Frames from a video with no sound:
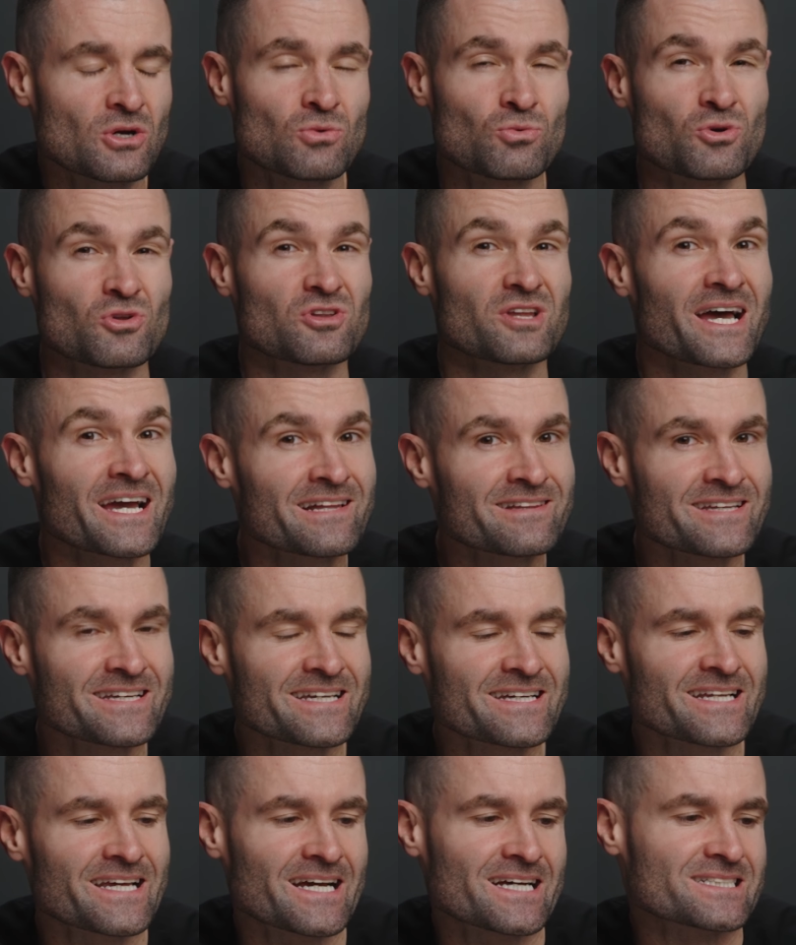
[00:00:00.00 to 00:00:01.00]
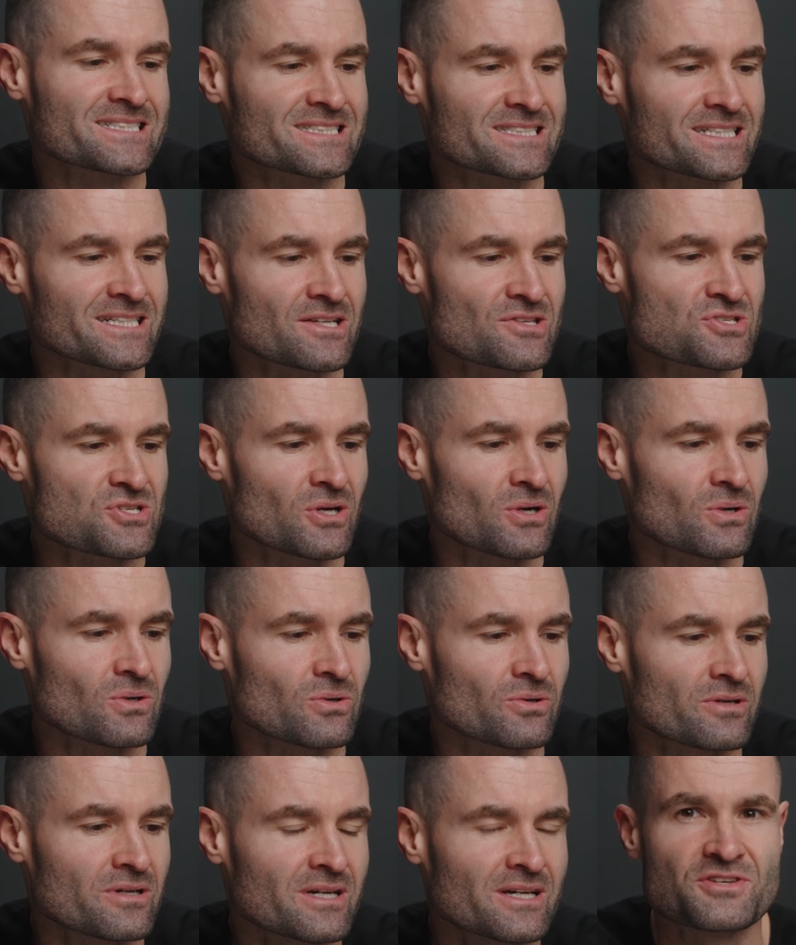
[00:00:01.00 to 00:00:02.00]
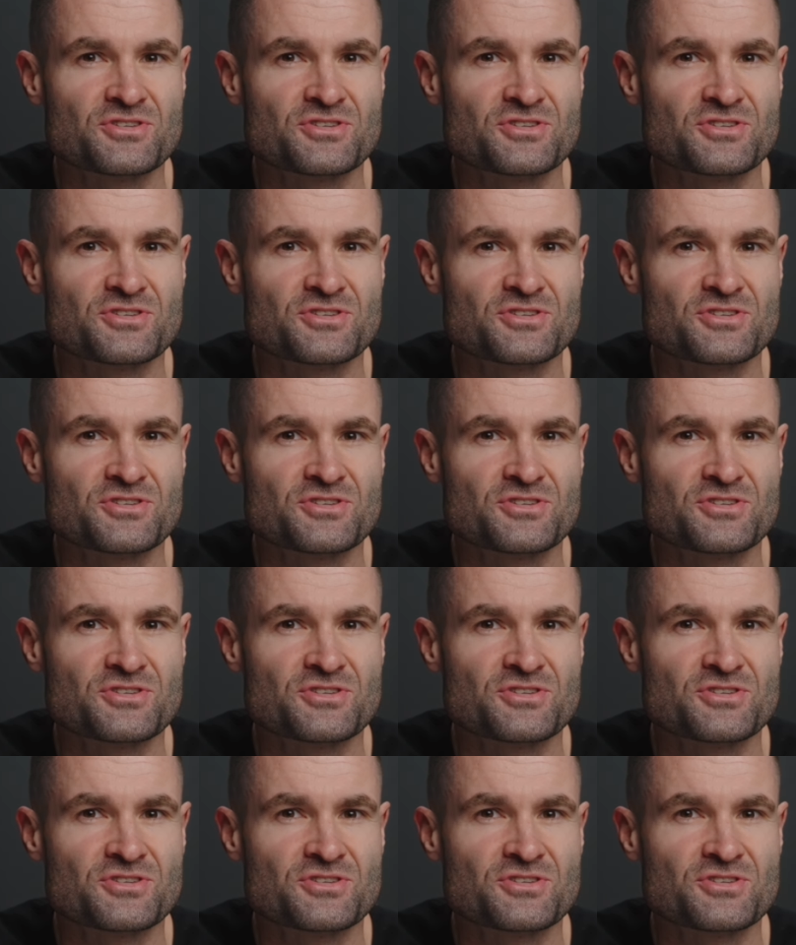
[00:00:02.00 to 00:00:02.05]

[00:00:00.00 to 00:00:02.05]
We'll likely get S-Cinetone.